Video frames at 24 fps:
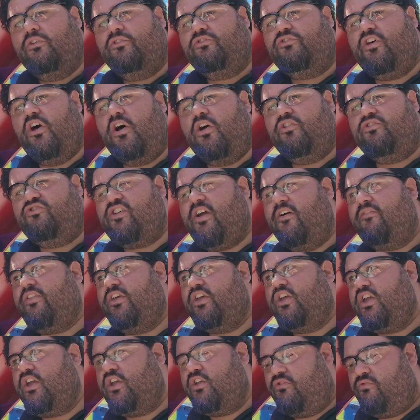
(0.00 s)
So
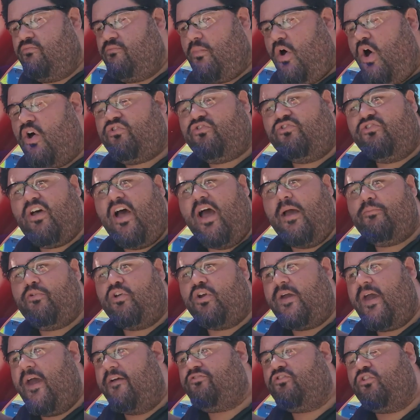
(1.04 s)
generally, most of the time, you're
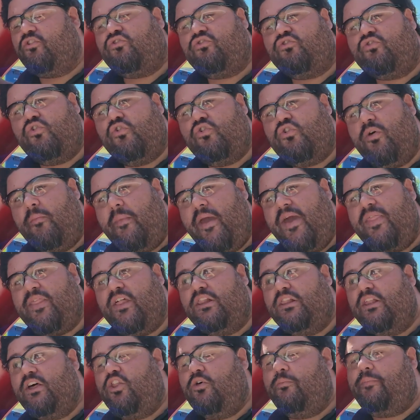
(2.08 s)
gonna have to screw them in a
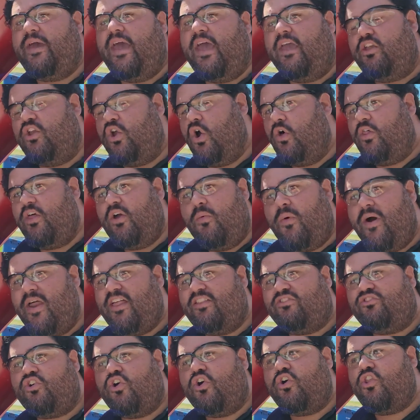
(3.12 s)
little bit. You only wanna
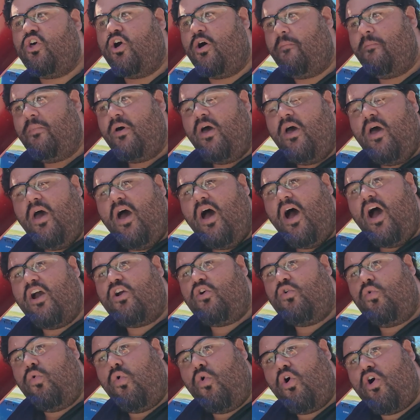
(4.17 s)
turn them a
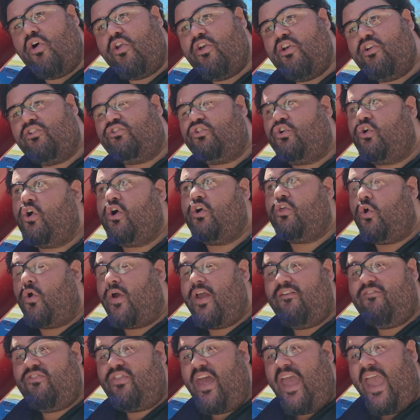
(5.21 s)
quarter turn or
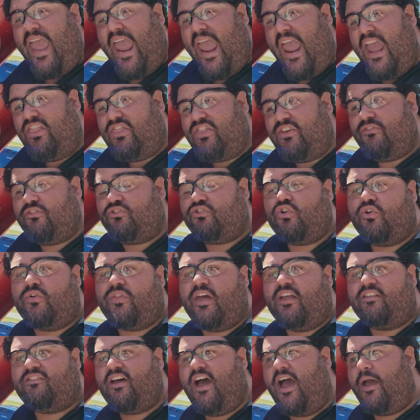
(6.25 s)
even an eighth of a turn
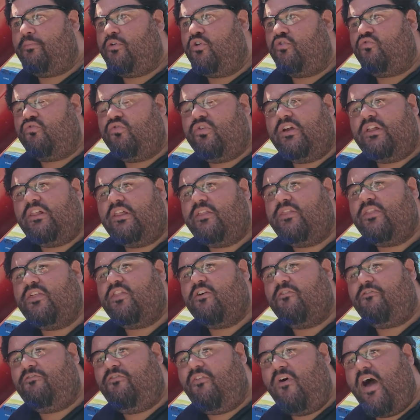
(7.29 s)
at a time. You really need
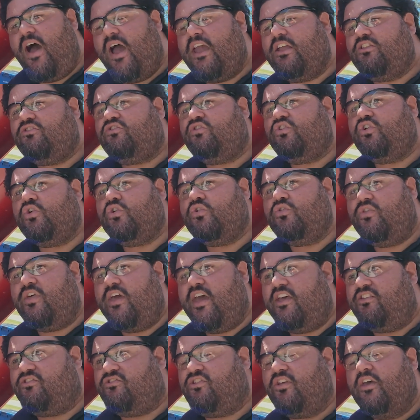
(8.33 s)
to fine tune
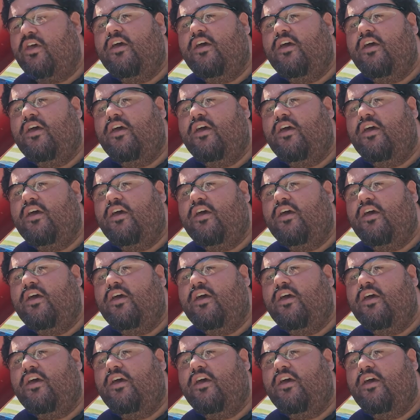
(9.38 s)
this.